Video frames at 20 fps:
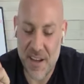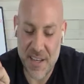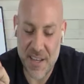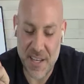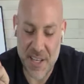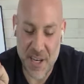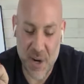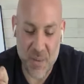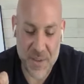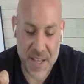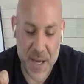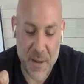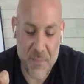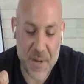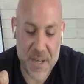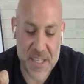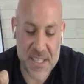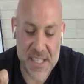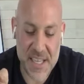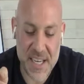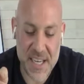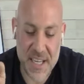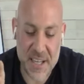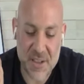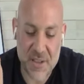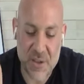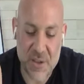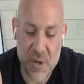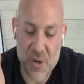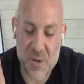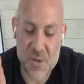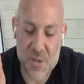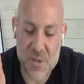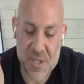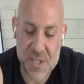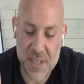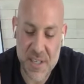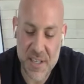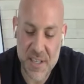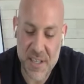with that being said,
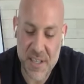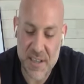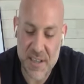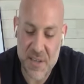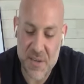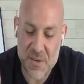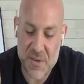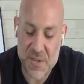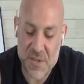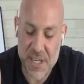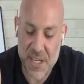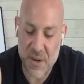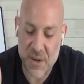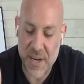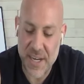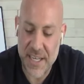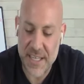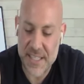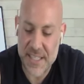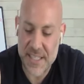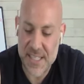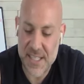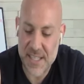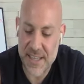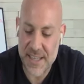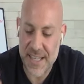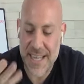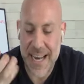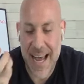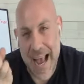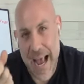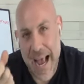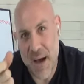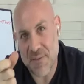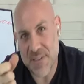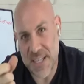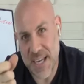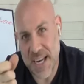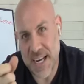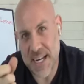those ingredients that
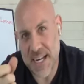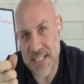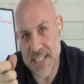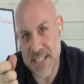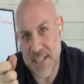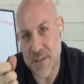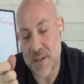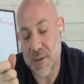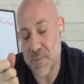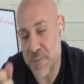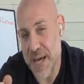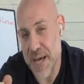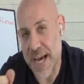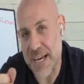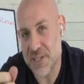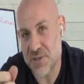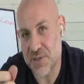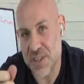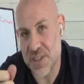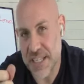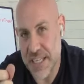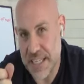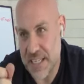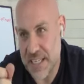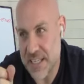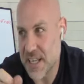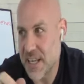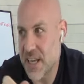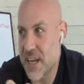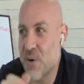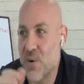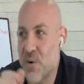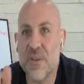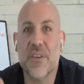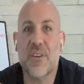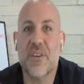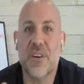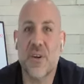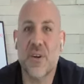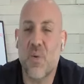have tannins in them naturally, well,
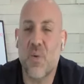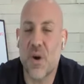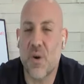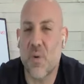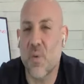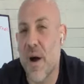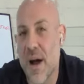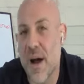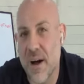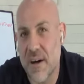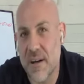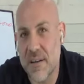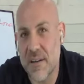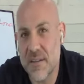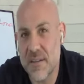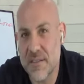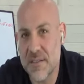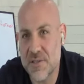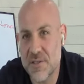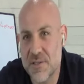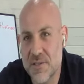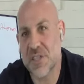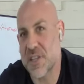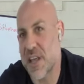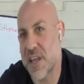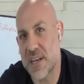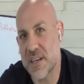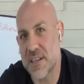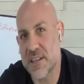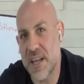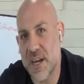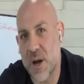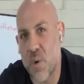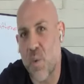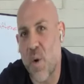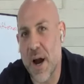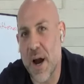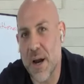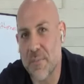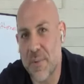they're going to work well, just like a
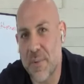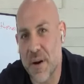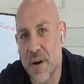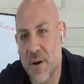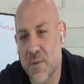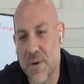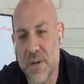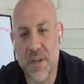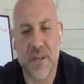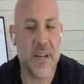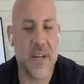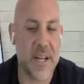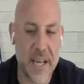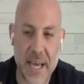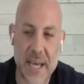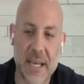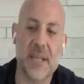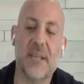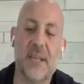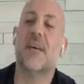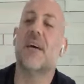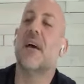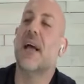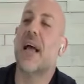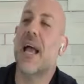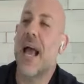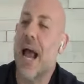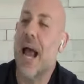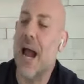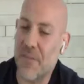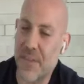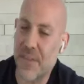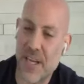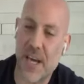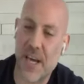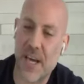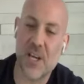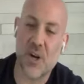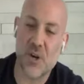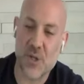wine pairing would. And again, everything
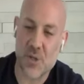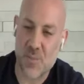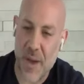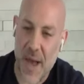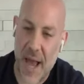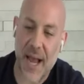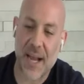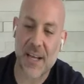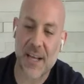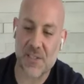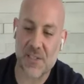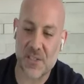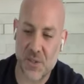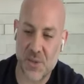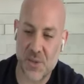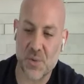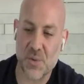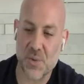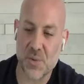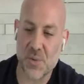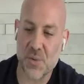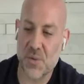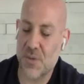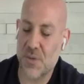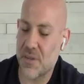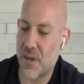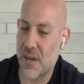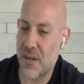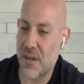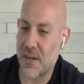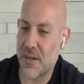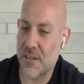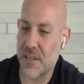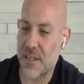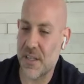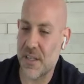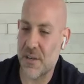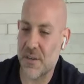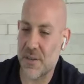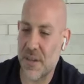kind of goes back to,
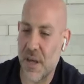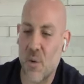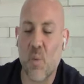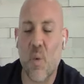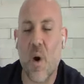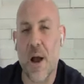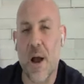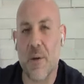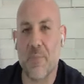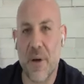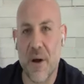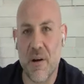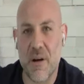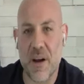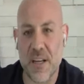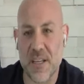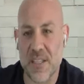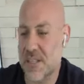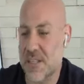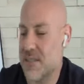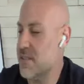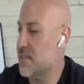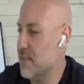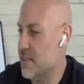that wine pairings,